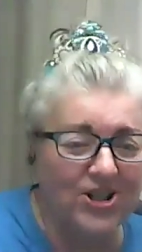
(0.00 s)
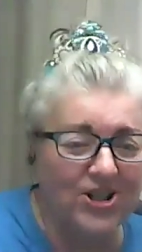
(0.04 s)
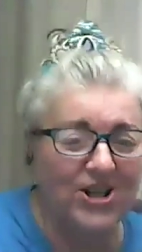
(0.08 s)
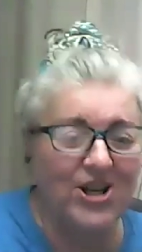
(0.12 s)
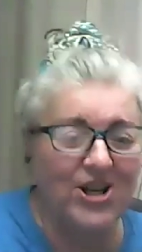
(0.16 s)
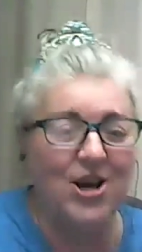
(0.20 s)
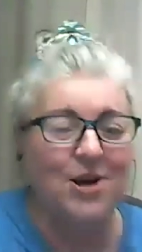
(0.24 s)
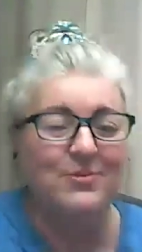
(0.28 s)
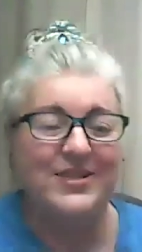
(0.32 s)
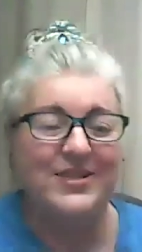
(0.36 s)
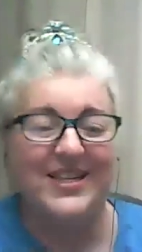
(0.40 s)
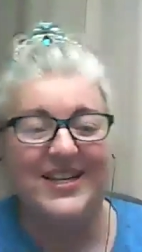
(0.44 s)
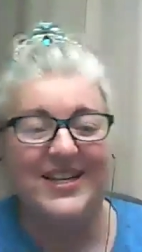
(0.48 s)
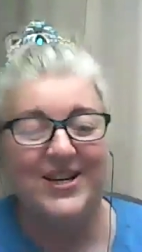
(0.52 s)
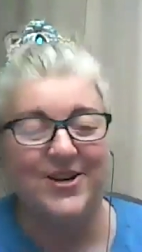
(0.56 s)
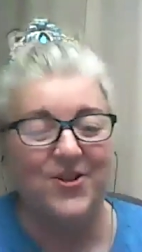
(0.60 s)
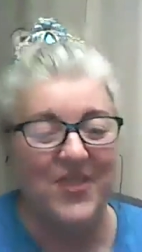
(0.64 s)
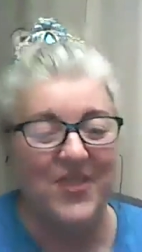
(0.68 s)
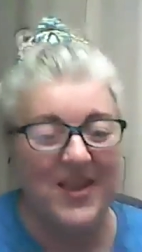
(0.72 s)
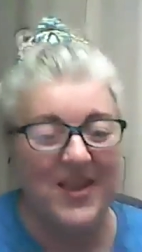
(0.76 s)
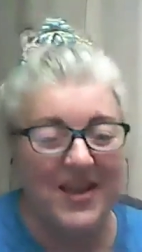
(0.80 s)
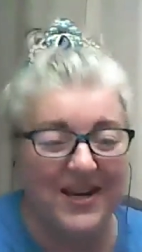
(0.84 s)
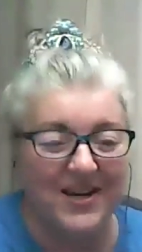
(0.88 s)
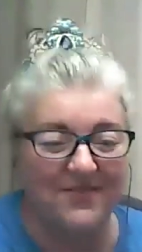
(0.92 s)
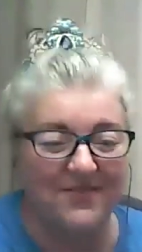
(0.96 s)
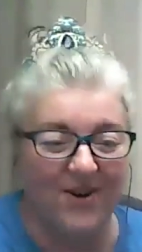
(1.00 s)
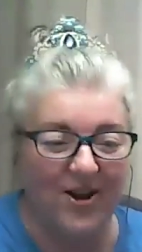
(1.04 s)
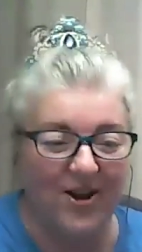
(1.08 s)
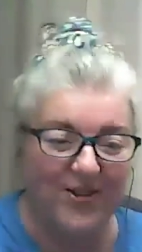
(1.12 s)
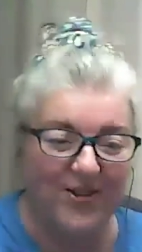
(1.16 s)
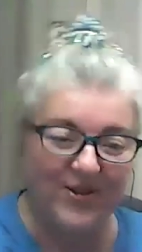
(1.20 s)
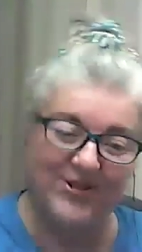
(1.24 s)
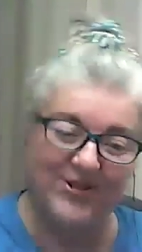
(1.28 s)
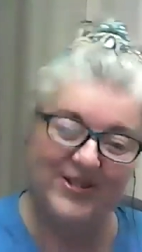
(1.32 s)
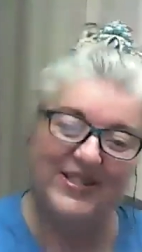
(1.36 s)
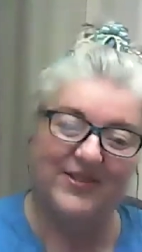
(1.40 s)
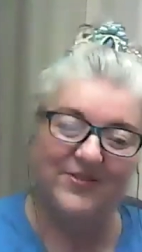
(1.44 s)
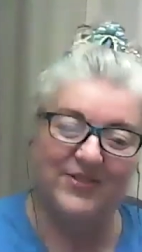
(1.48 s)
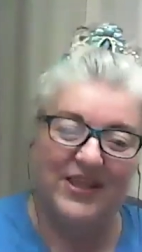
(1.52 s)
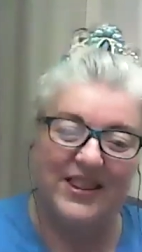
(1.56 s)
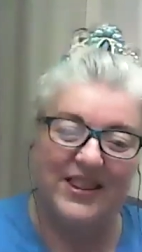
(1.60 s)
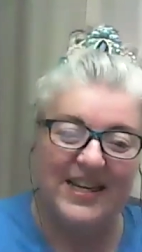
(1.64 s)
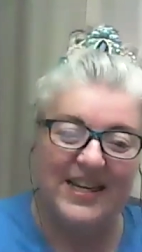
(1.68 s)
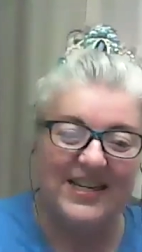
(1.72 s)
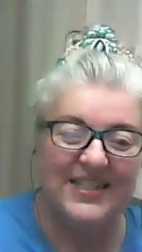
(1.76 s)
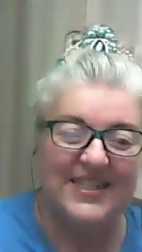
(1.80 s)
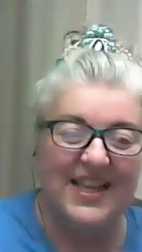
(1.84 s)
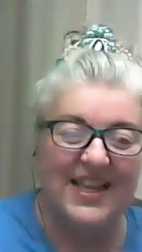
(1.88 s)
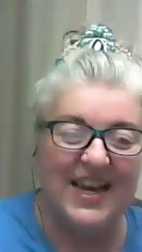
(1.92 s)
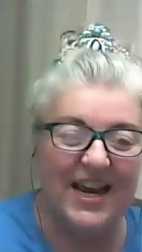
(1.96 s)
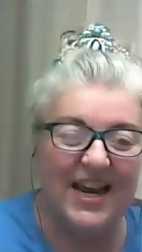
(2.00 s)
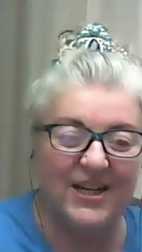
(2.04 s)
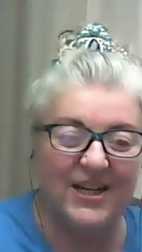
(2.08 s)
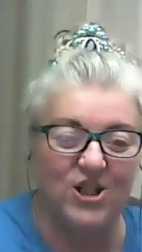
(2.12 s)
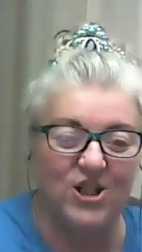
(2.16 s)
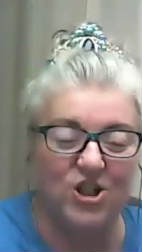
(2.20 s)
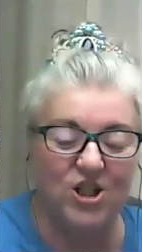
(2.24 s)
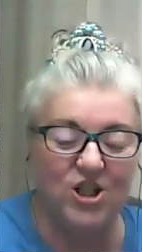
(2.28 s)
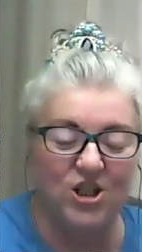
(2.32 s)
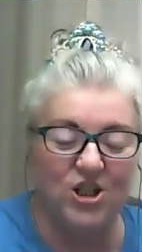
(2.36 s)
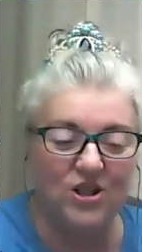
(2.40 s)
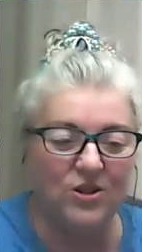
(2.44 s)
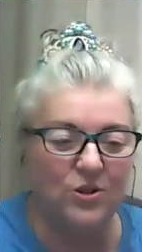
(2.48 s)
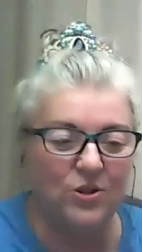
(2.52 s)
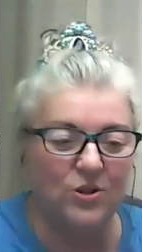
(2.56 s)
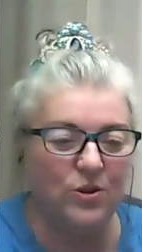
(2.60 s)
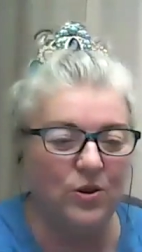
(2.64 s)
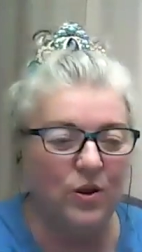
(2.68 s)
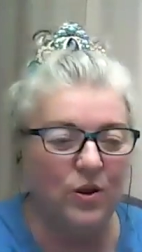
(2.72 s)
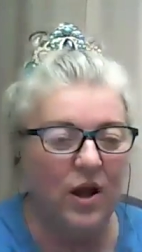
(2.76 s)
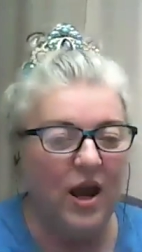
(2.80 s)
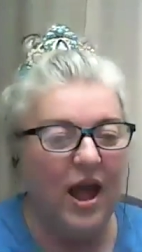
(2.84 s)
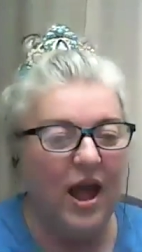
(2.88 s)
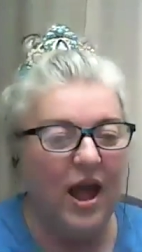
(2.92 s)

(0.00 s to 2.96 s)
You know, I'm sitting here thinking of all those different things that I could do